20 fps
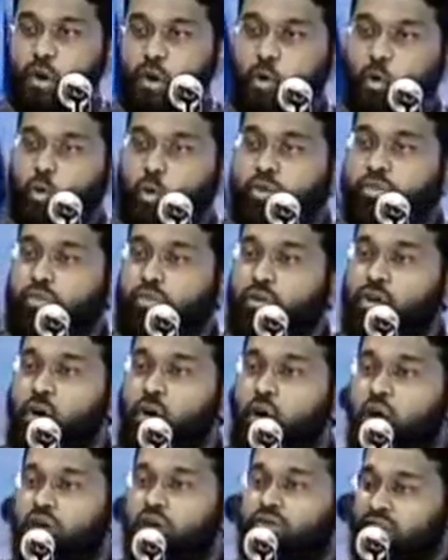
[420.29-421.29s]
with
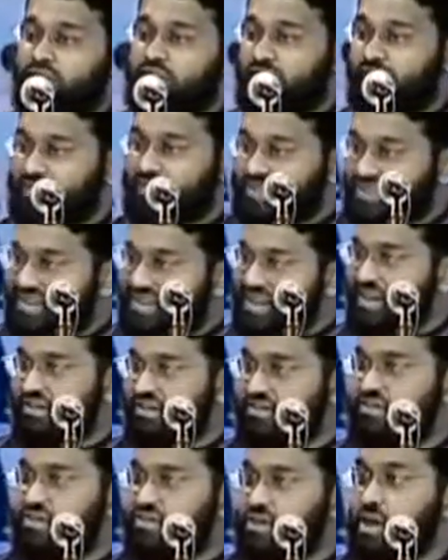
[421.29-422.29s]
regards to his
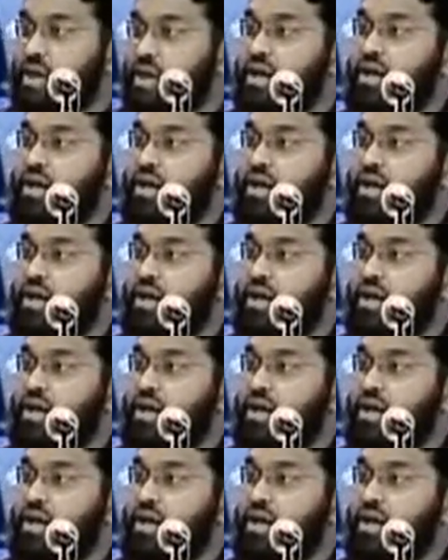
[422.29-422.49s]
sins